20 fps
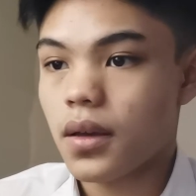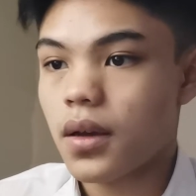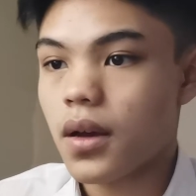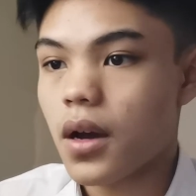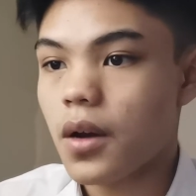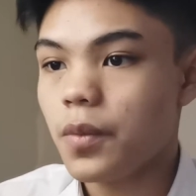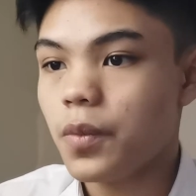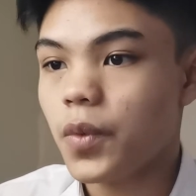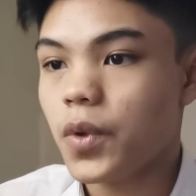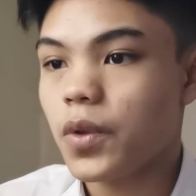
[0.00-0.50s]

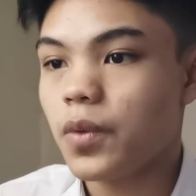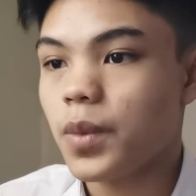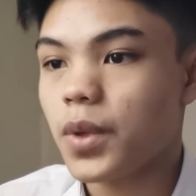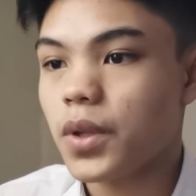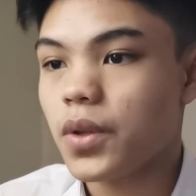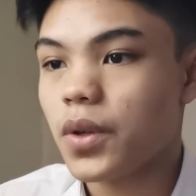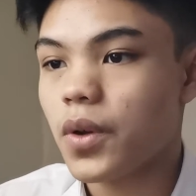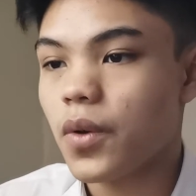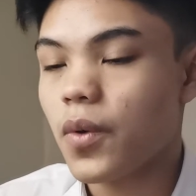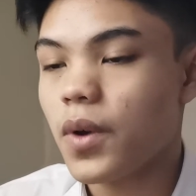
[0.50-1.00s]
"Come with
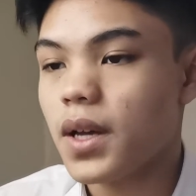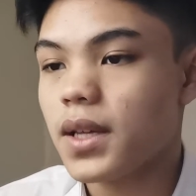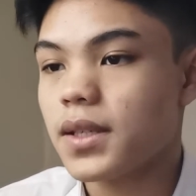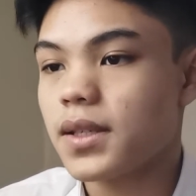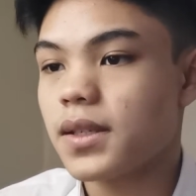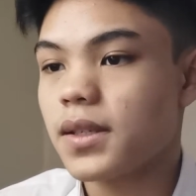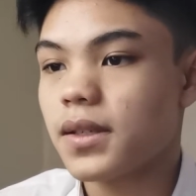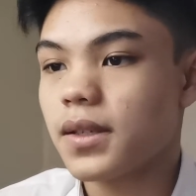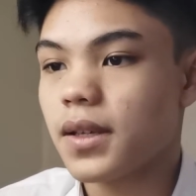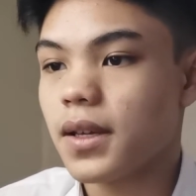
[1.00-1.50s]
me to the
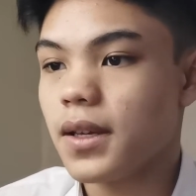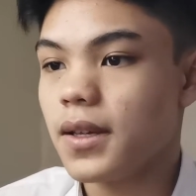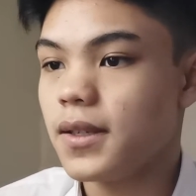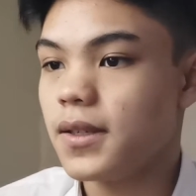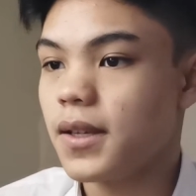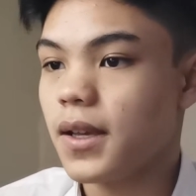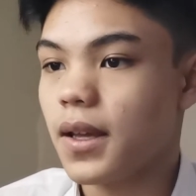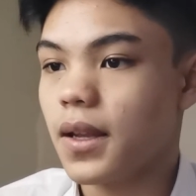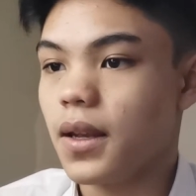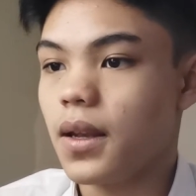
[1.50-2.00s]
west," he
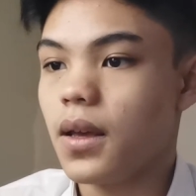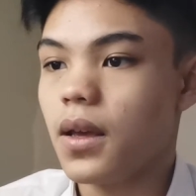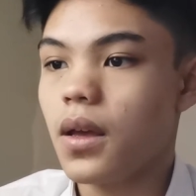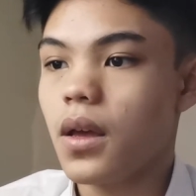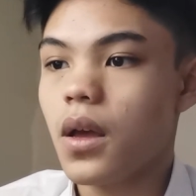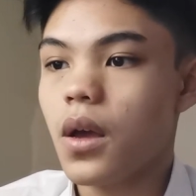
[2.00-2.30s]
said.